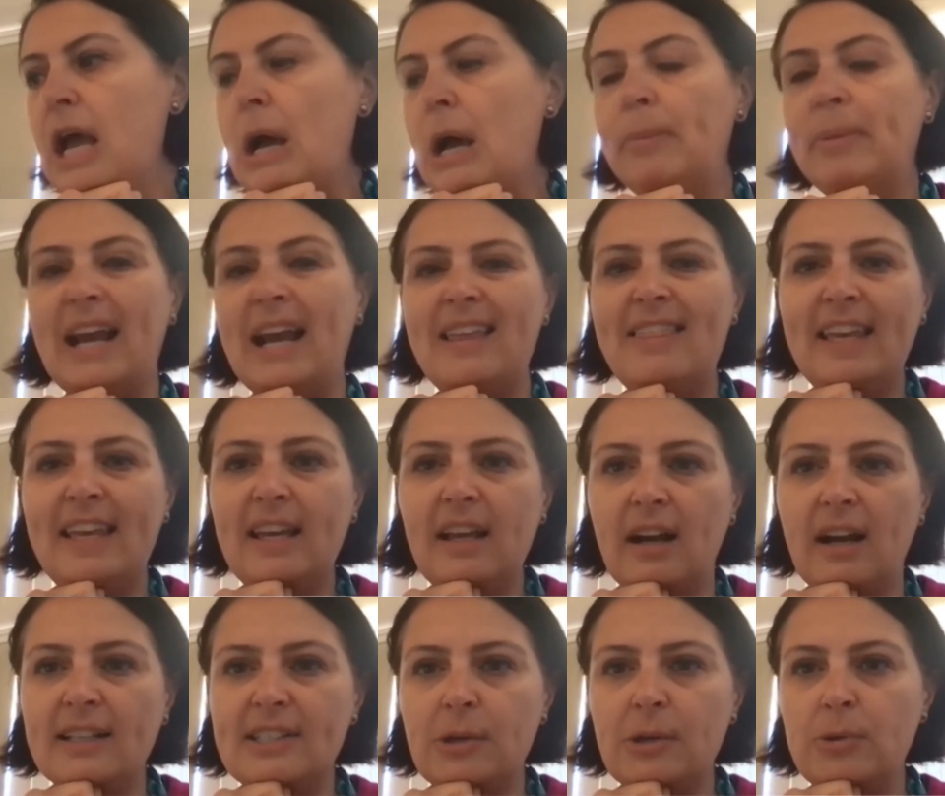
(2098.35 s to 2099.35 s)
But I think it
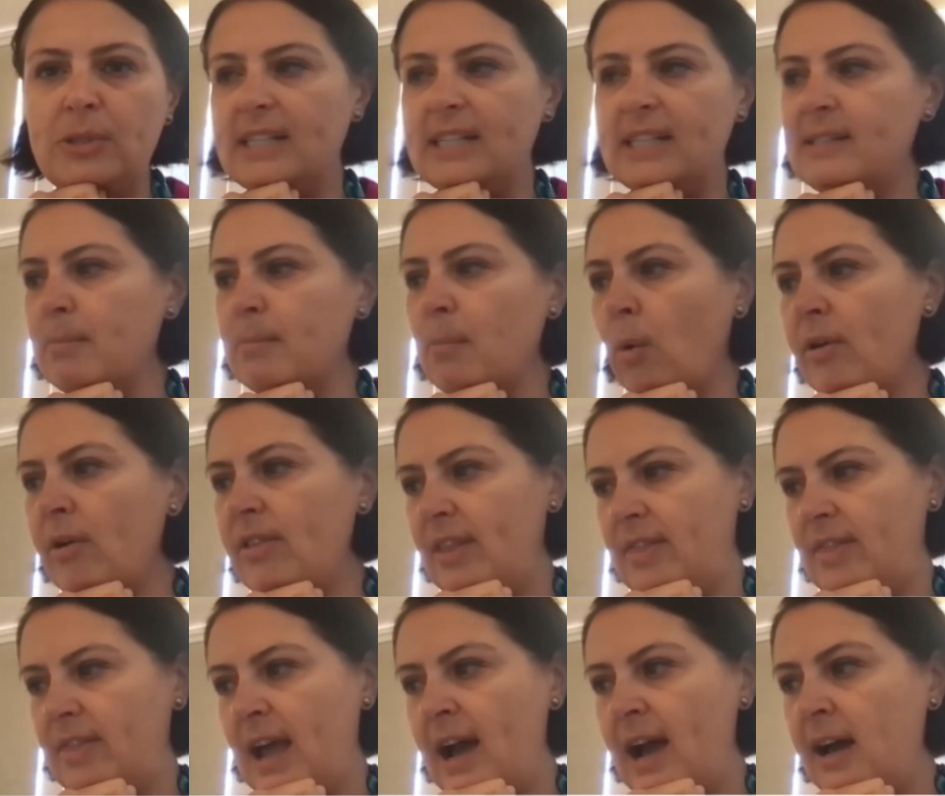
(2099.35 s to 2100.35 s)
also does more than
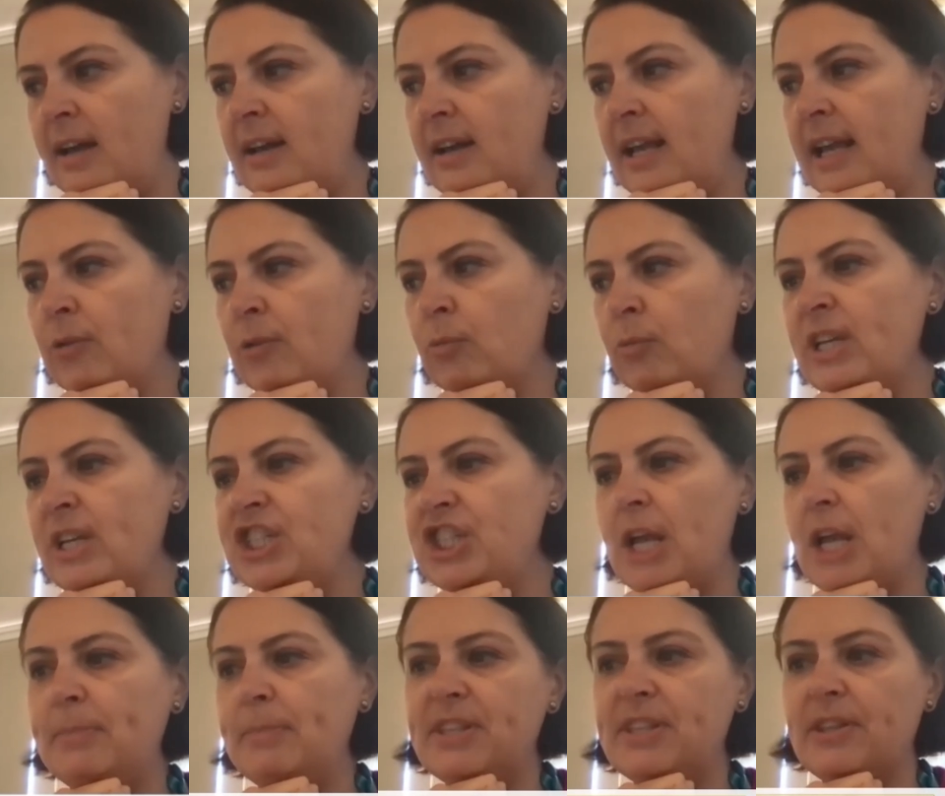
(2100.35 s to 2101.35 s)
that. It
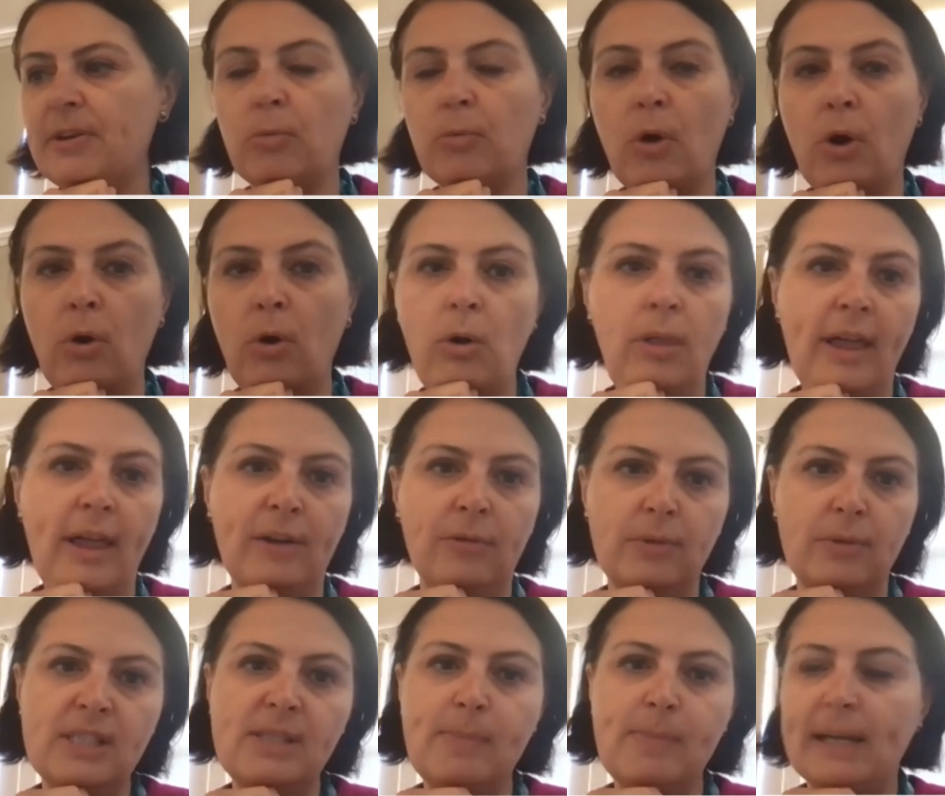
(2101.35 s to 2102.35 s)
reshapes role and
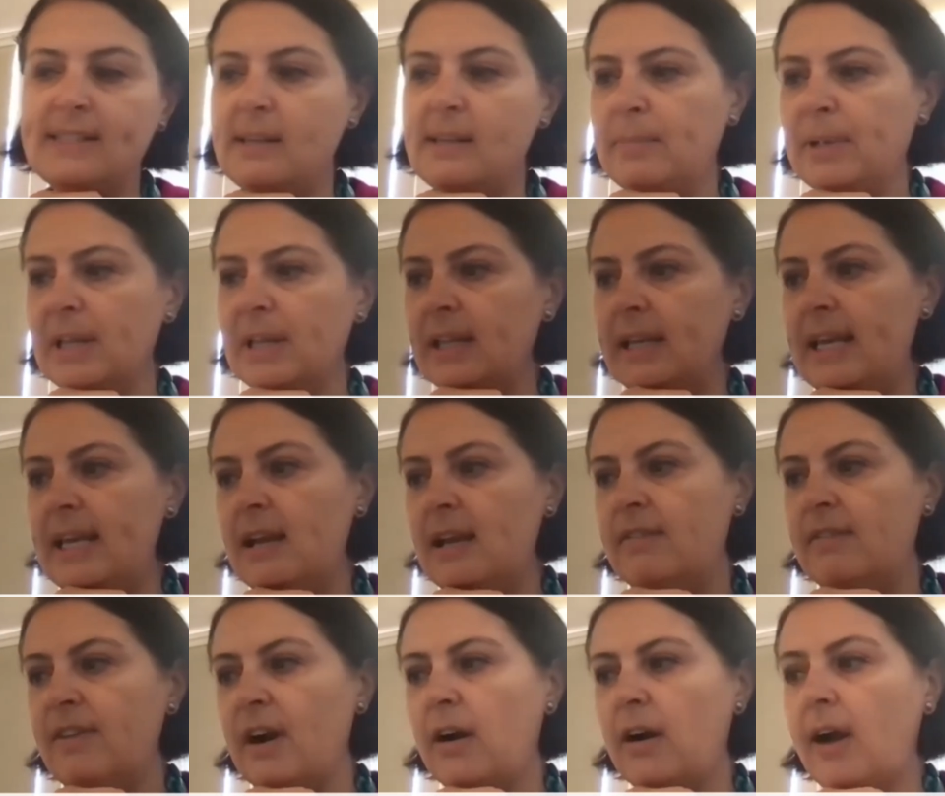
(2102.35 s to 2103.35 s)
responsibility
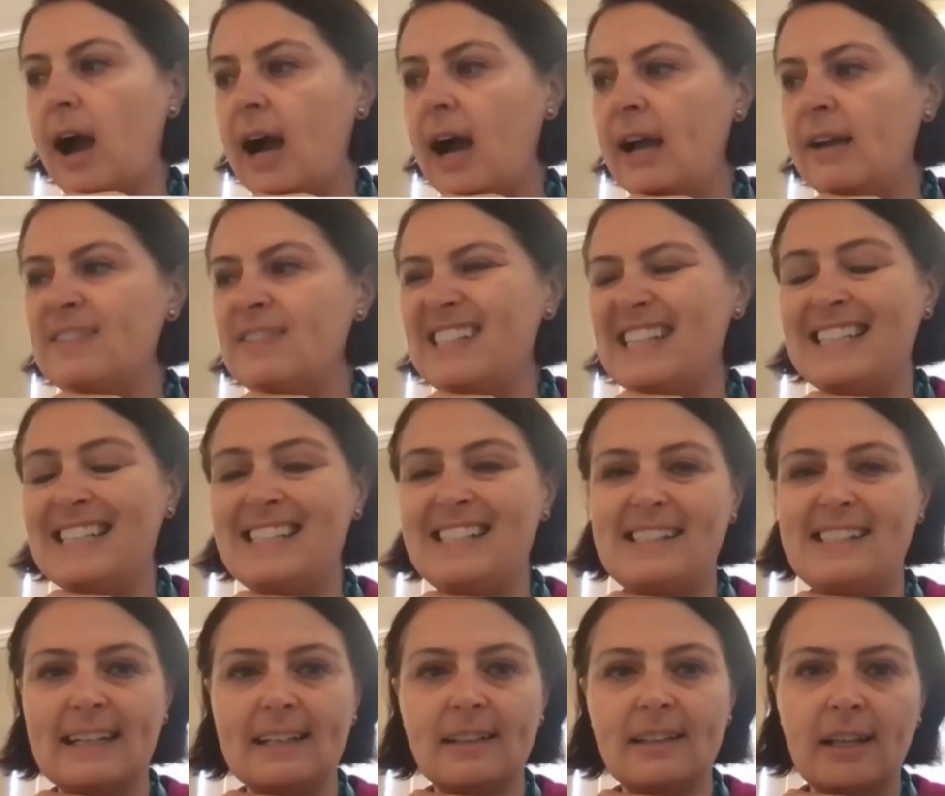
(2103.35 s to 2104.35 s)
of archives in
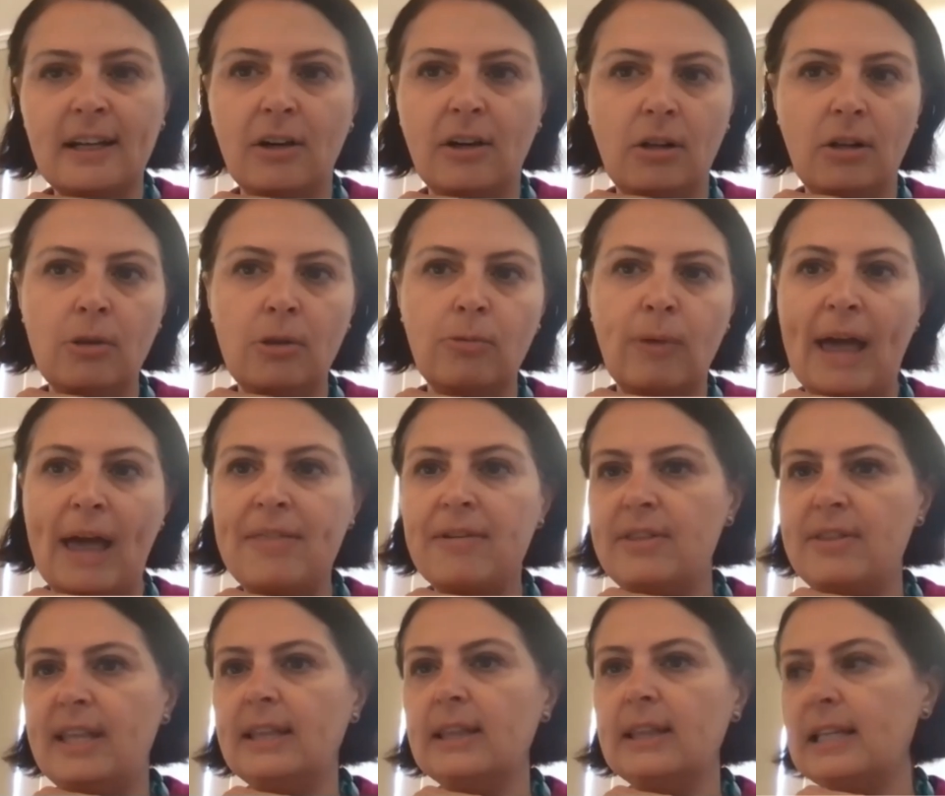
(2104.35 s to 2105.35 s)
cyclical rather
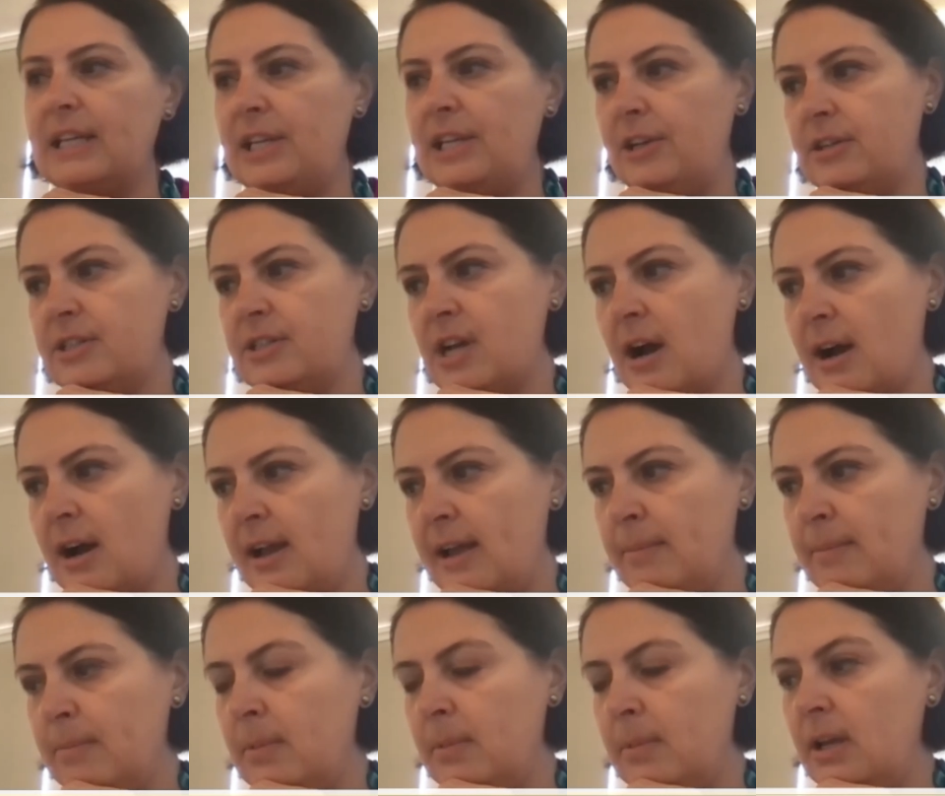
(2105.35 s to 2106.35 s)
than linear
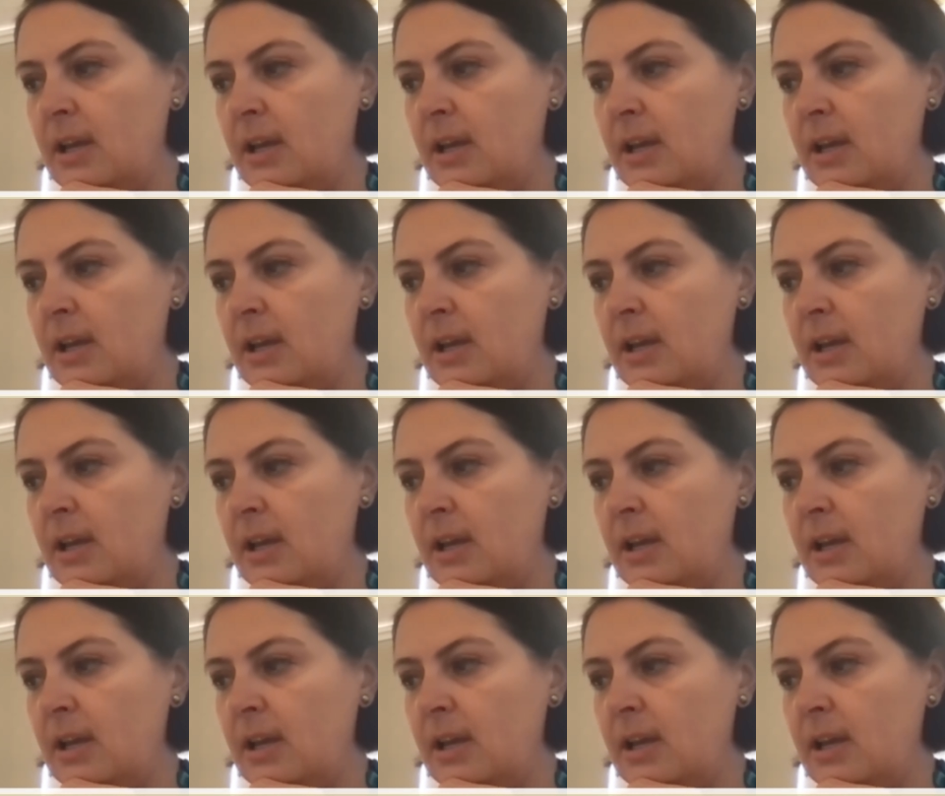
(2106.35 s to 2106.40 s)
time.